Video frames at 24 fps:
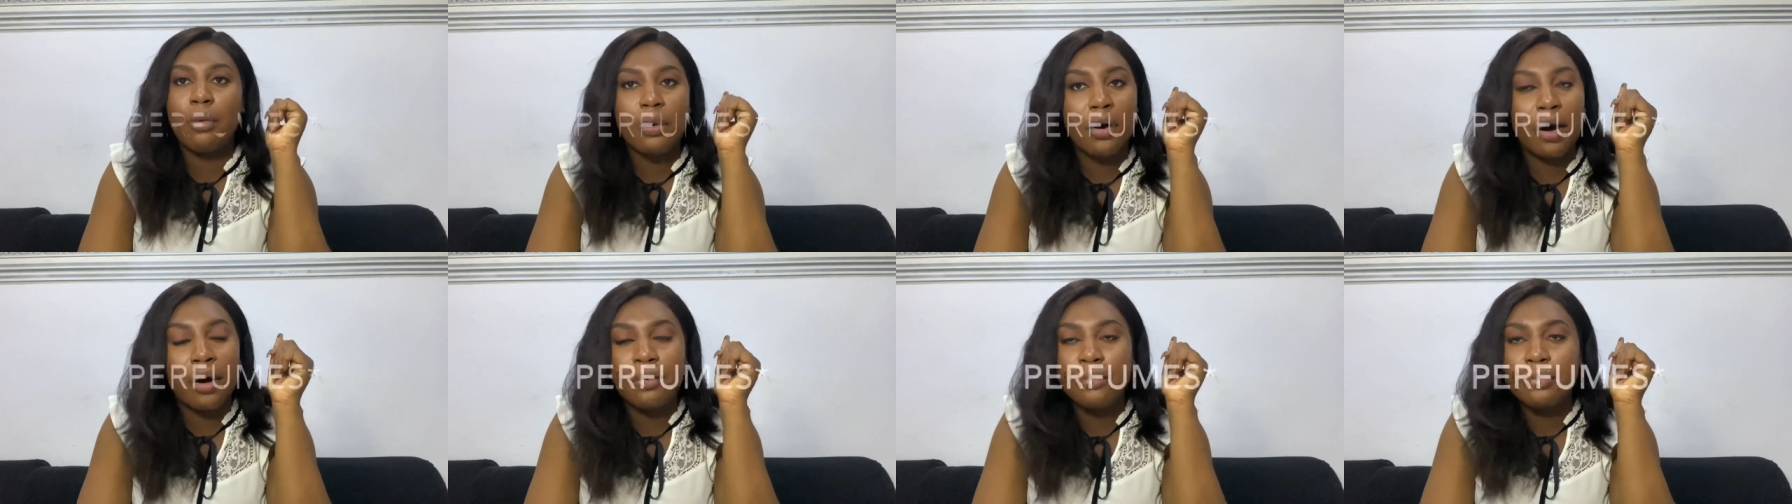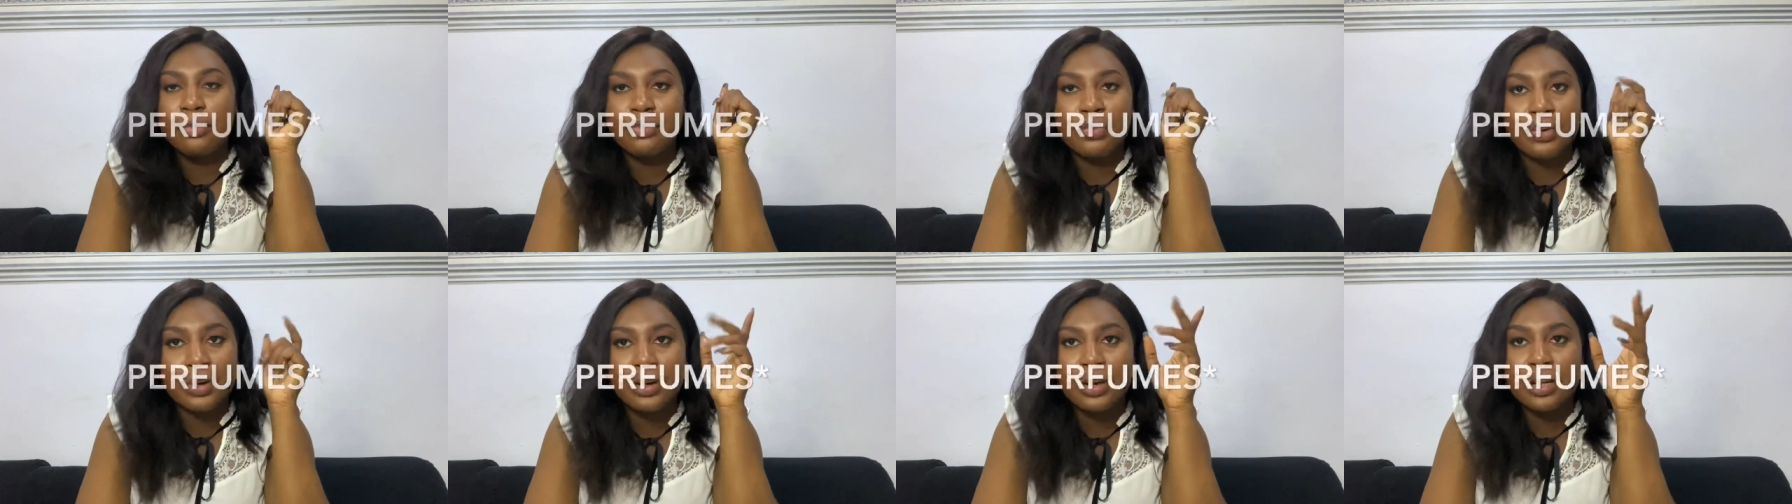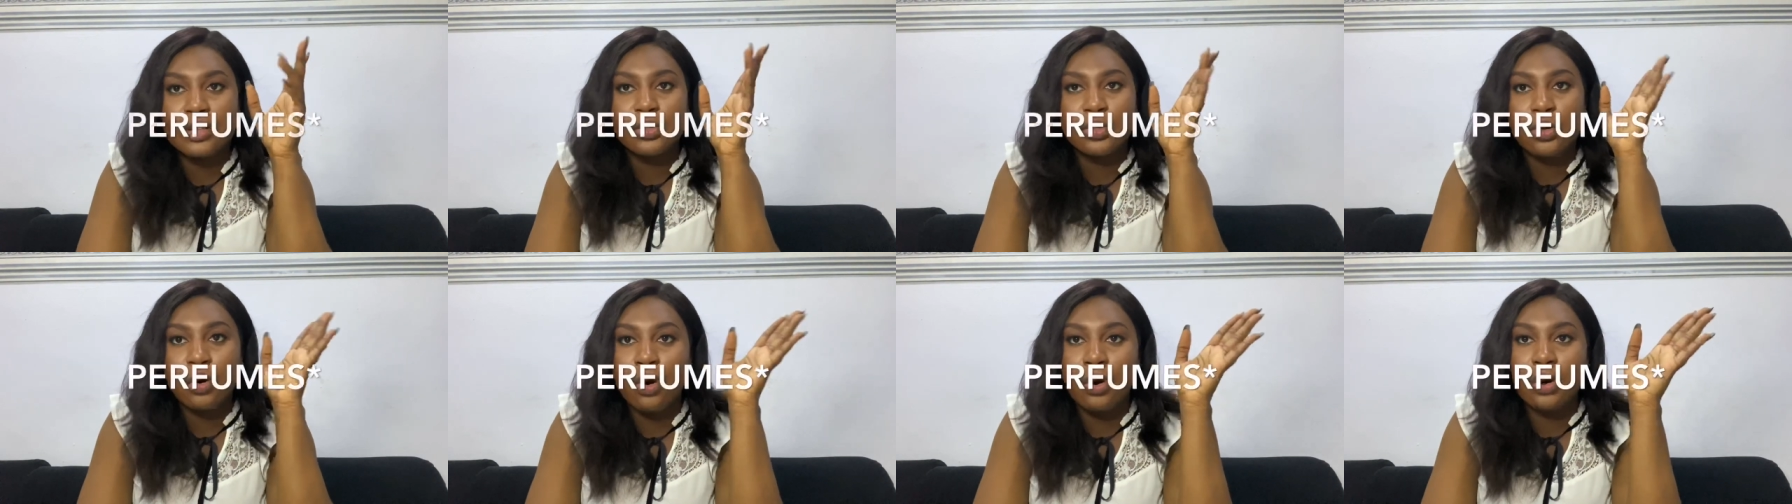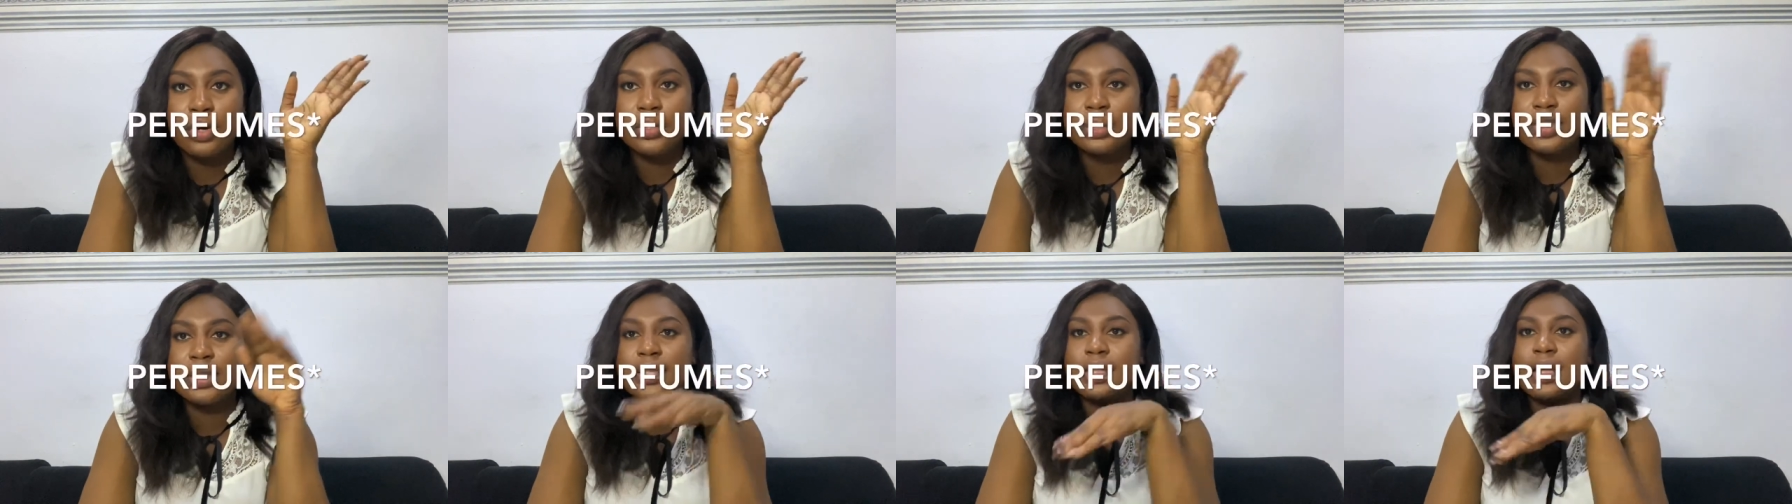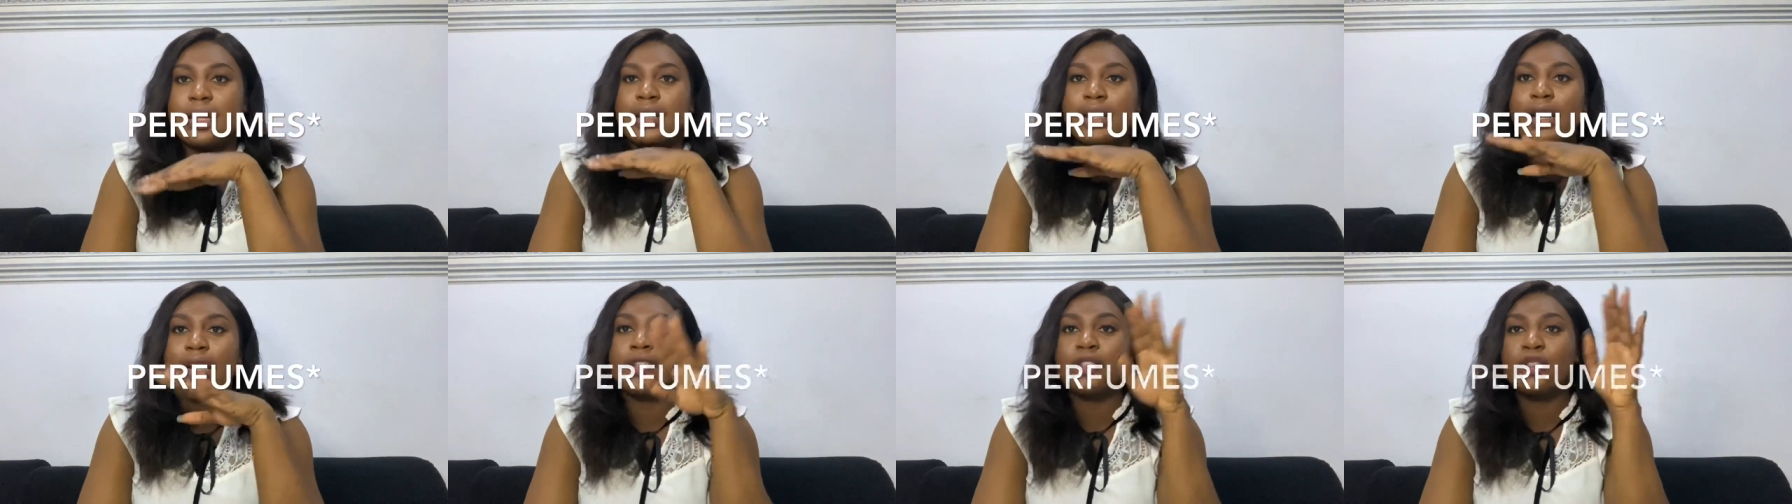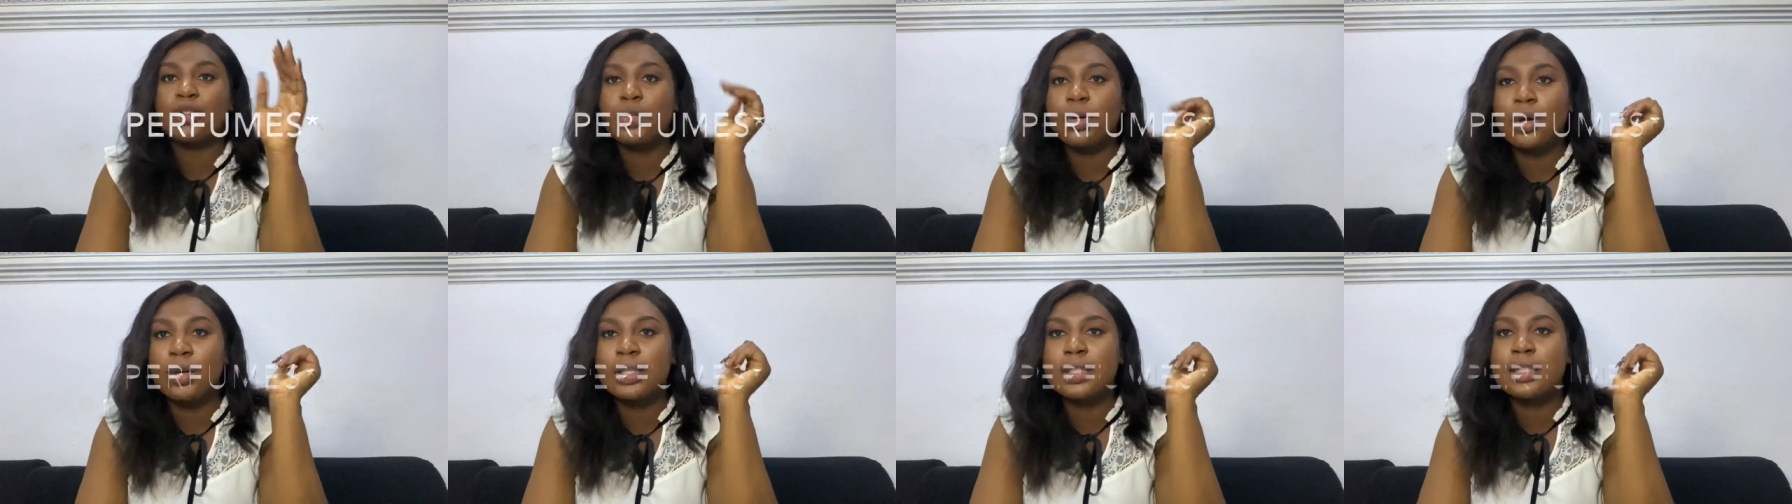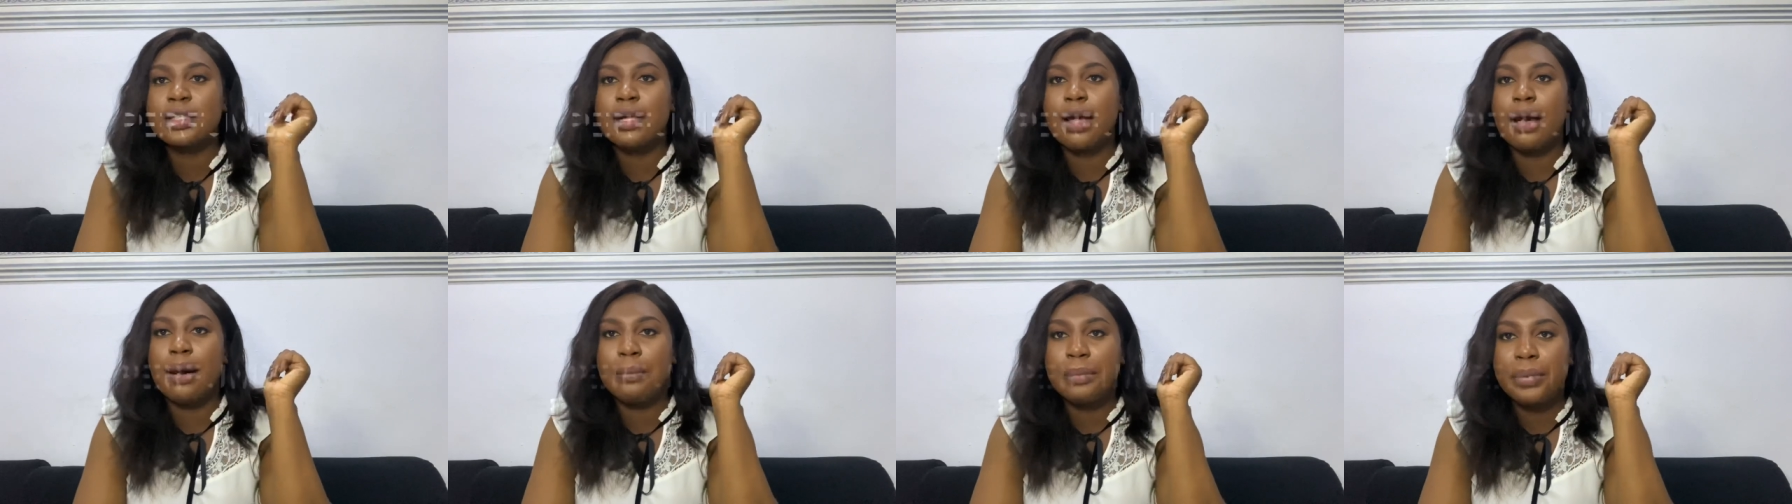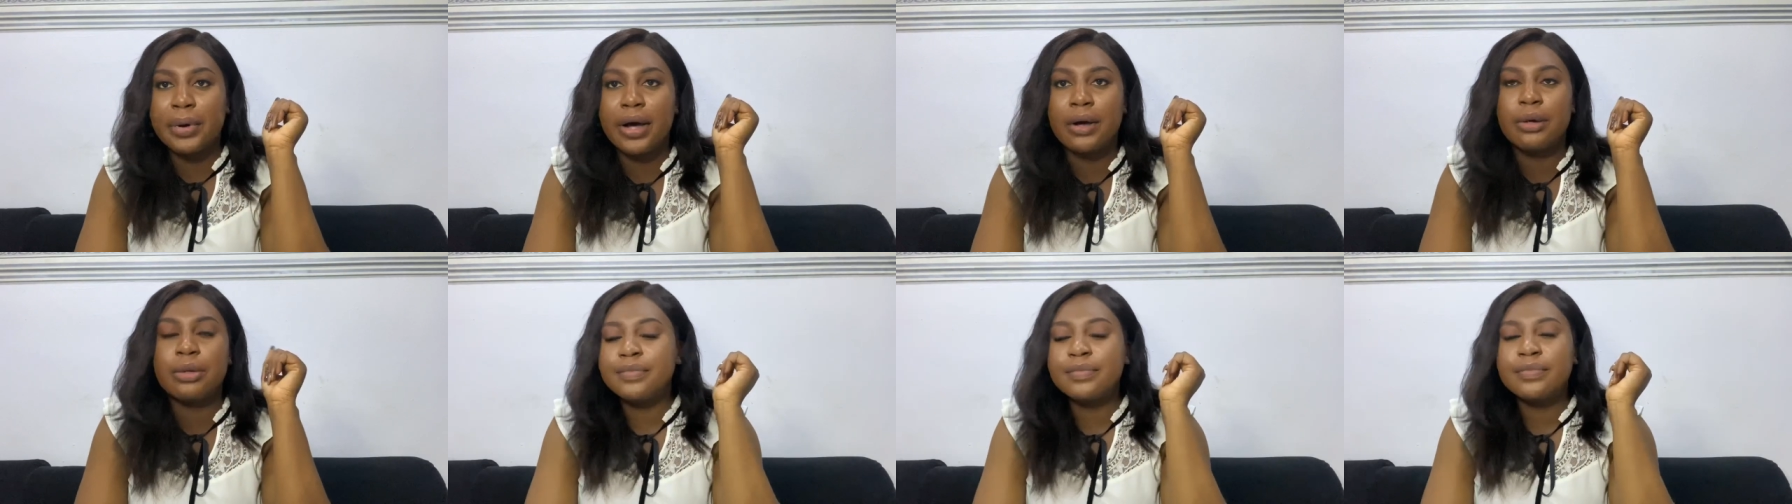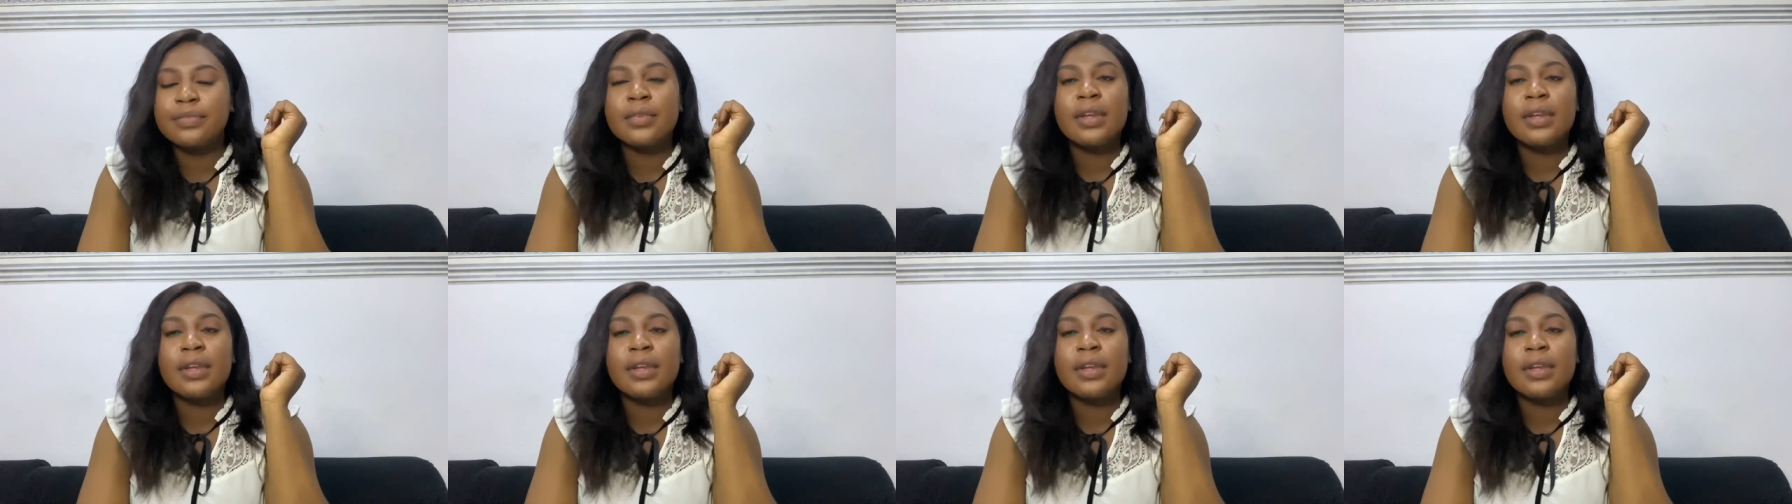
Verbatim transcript: of fragrance oils that I talked about.